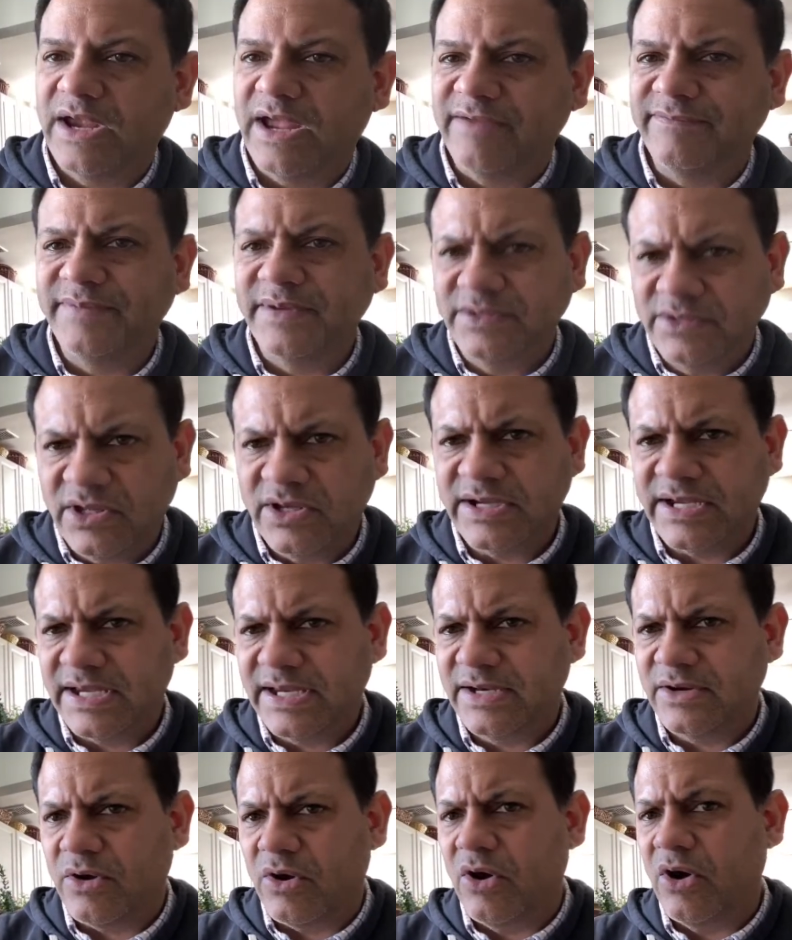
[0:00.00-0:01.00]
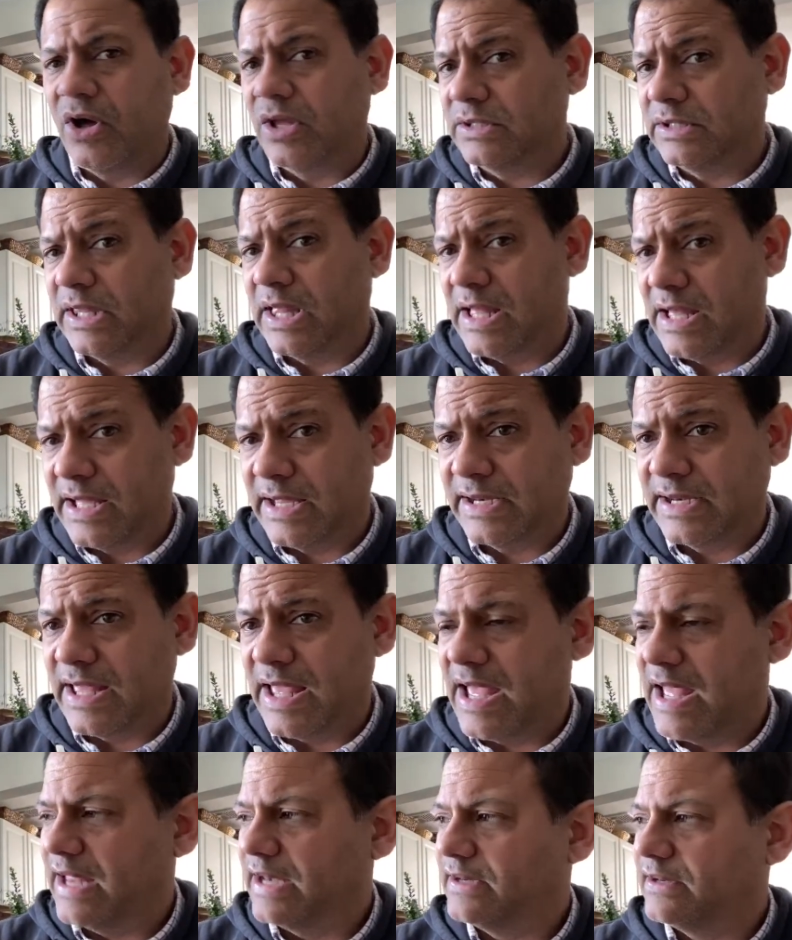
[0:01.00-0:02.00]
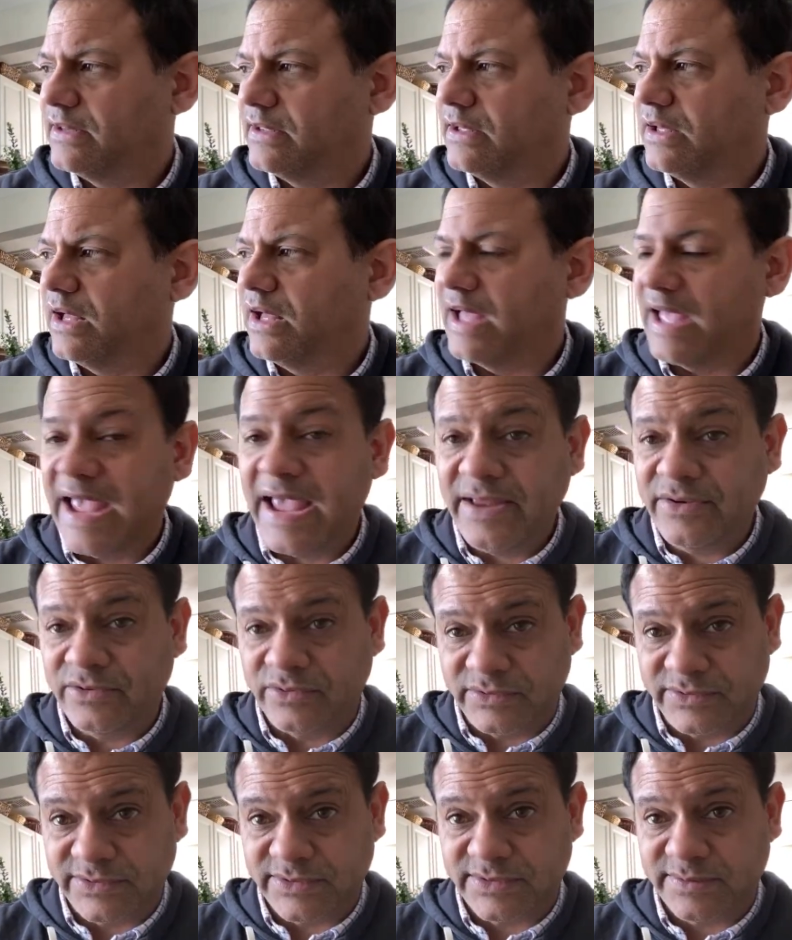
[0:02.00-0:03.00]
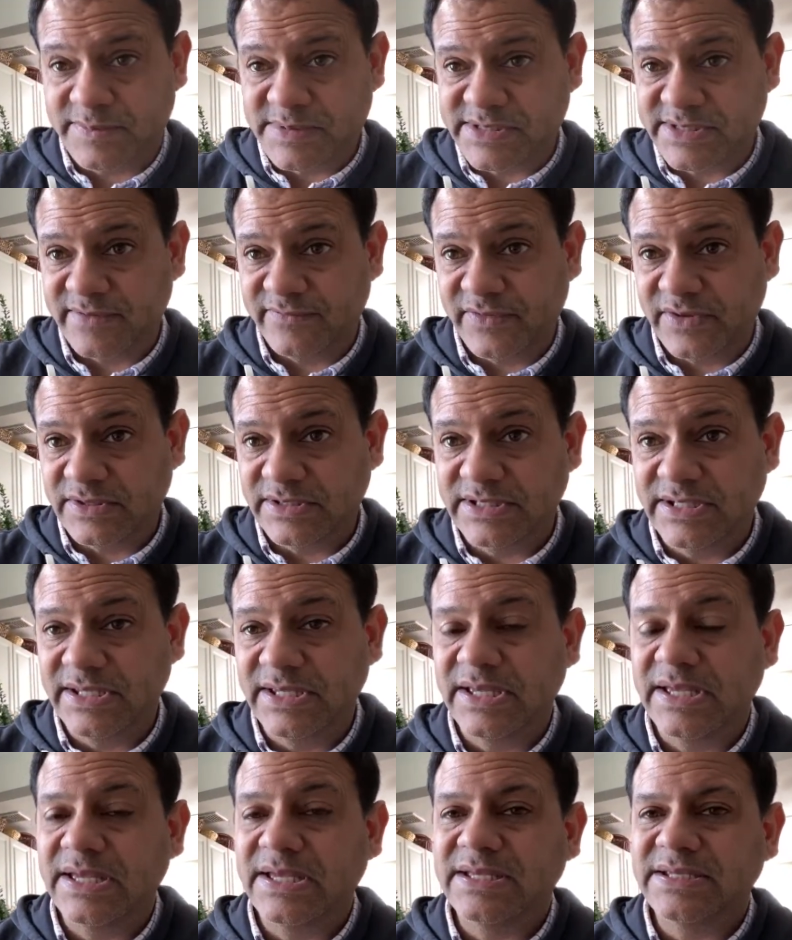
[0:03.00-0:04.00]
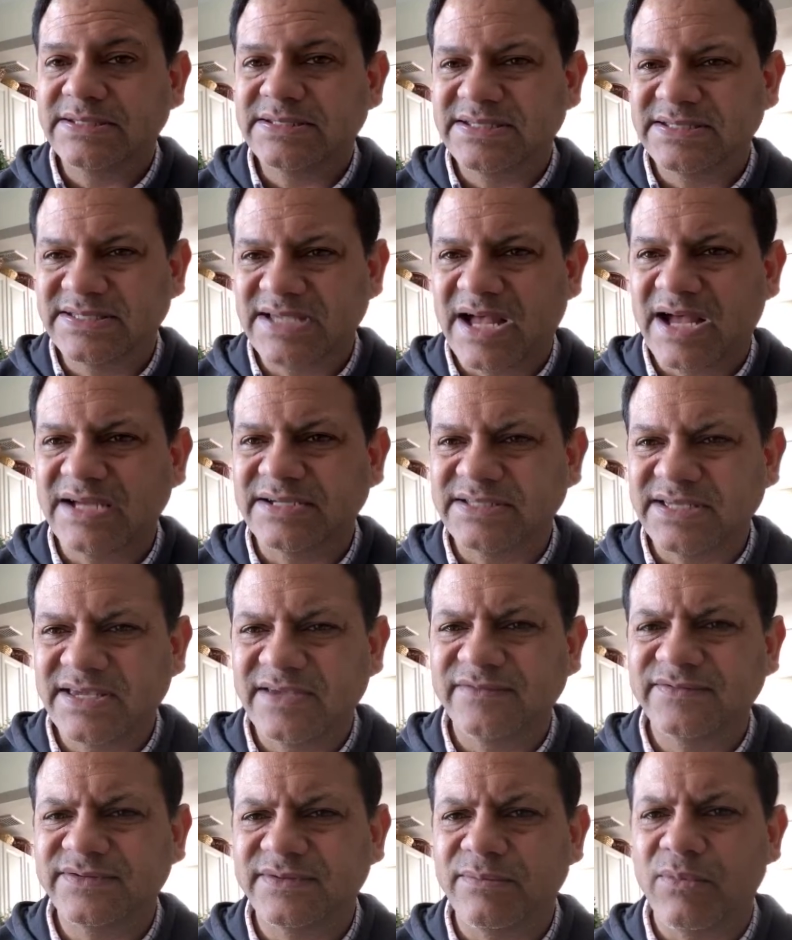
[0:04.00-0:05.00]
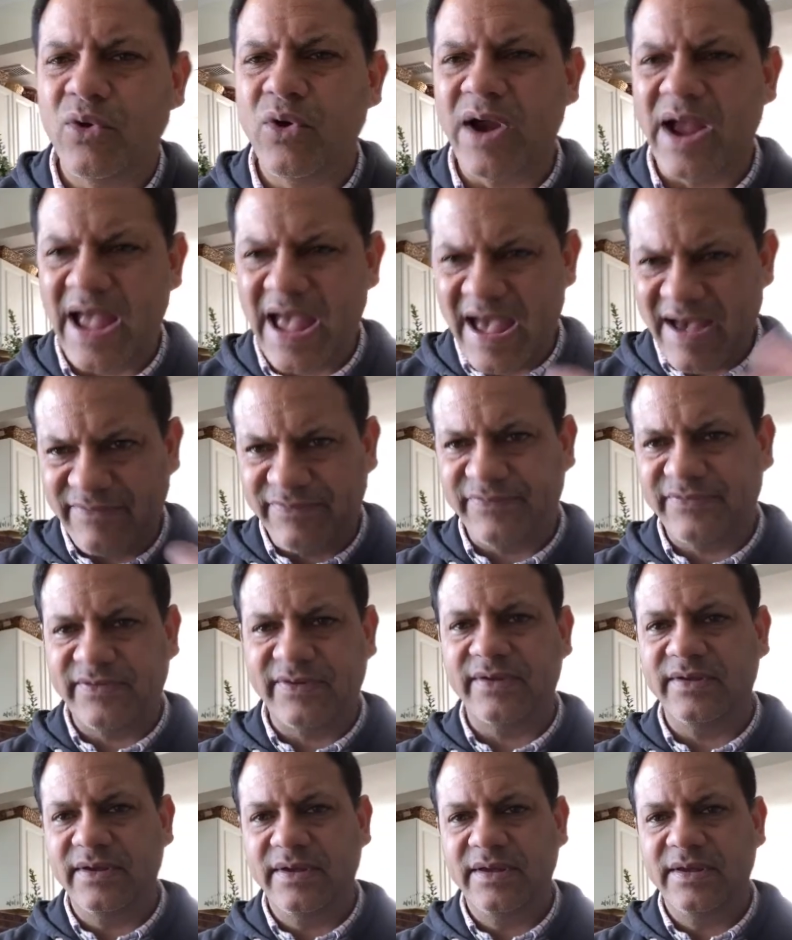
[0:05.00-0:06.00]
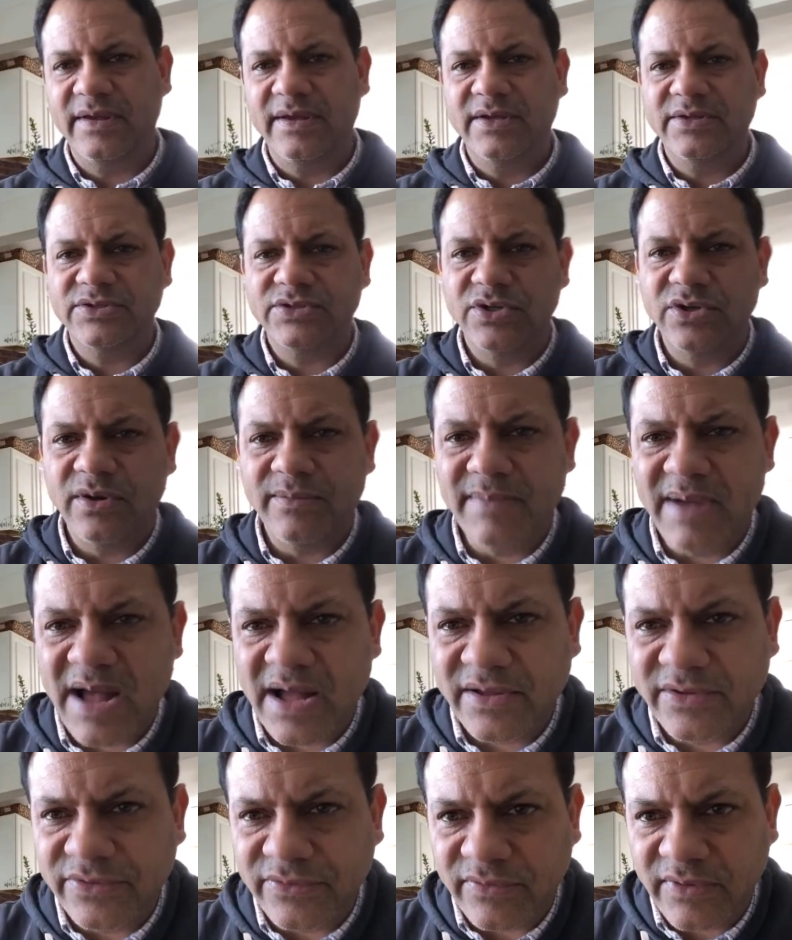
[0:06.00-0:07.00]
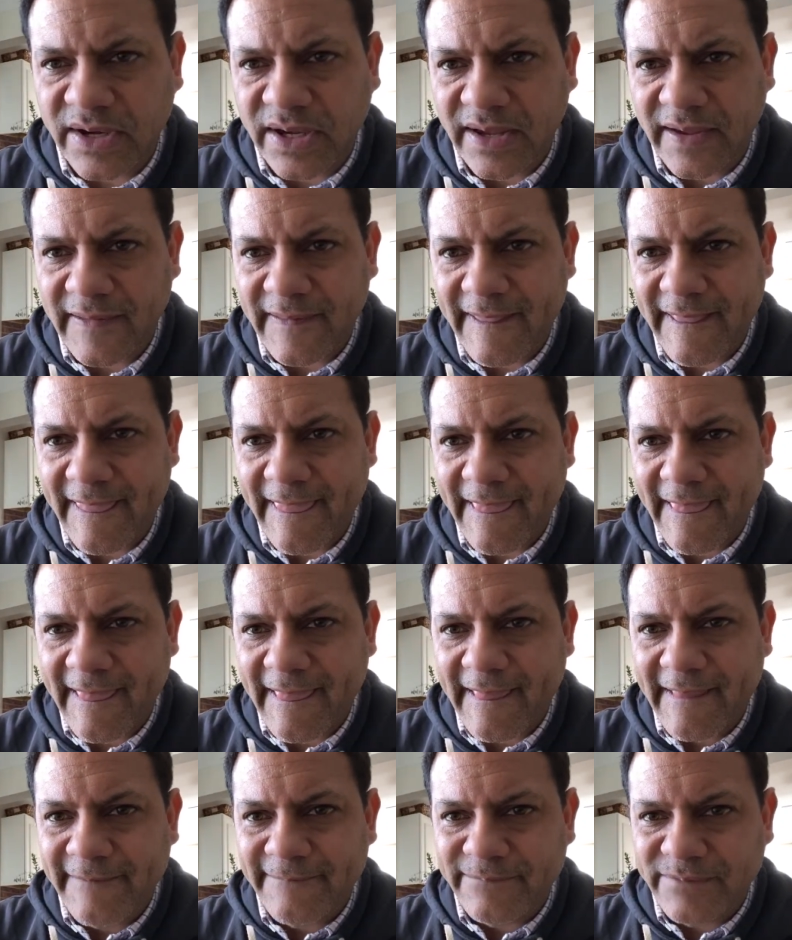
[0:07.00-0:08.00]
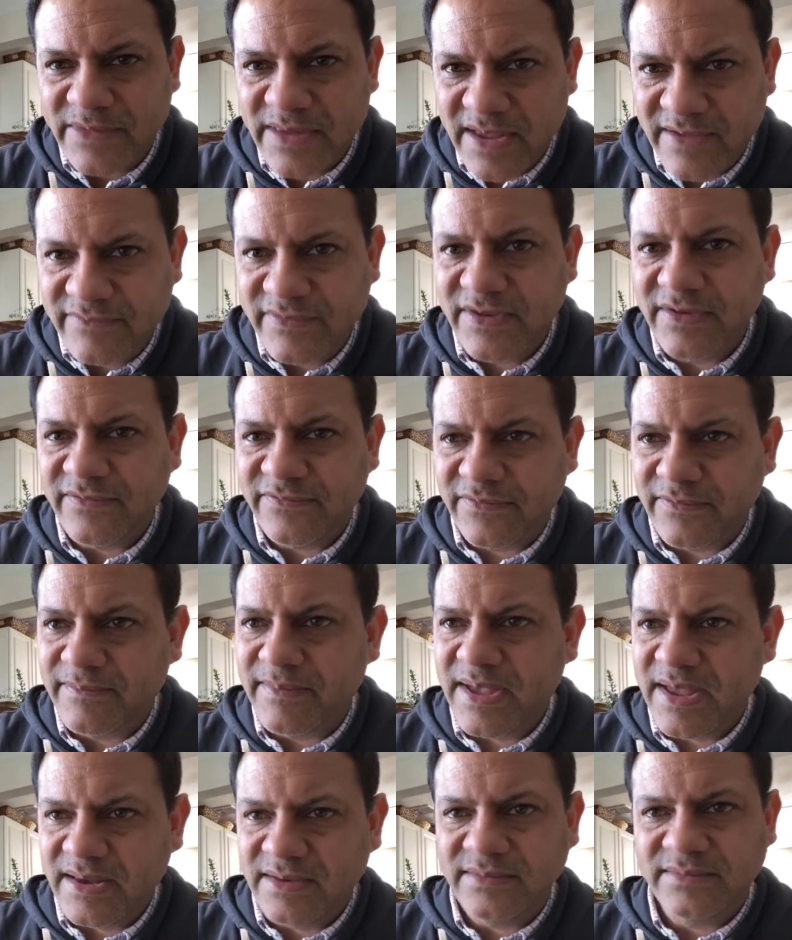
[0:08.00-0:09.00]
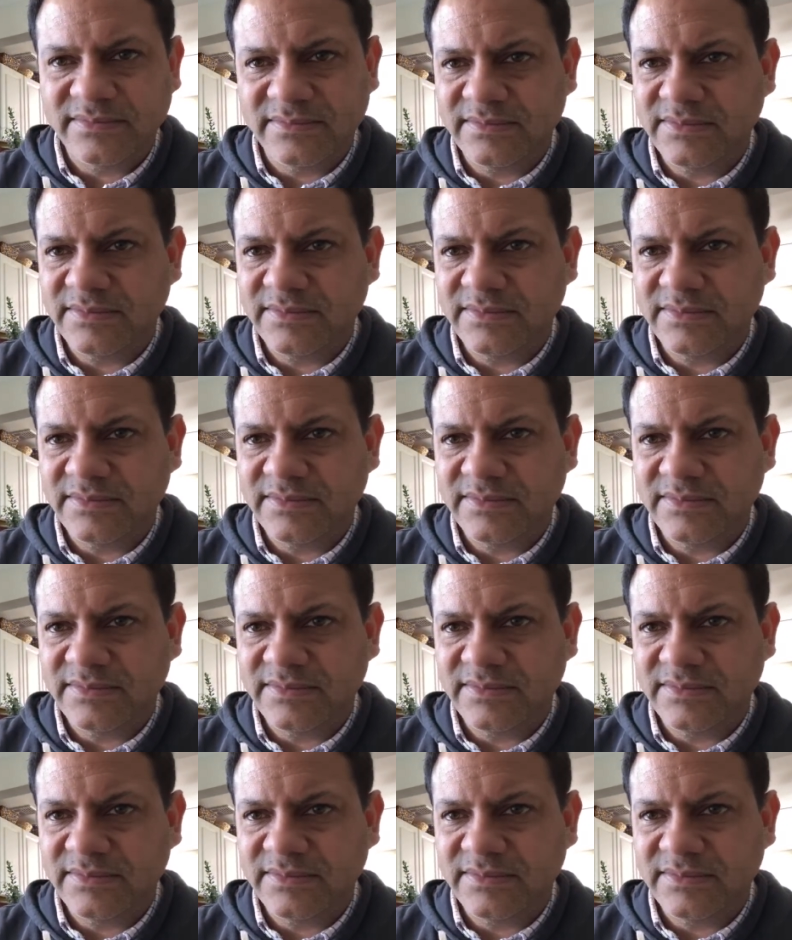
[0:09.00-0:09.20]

I've been looking online at uh, handles specifically designed to give some more heft to your Mach three. Nivea for men.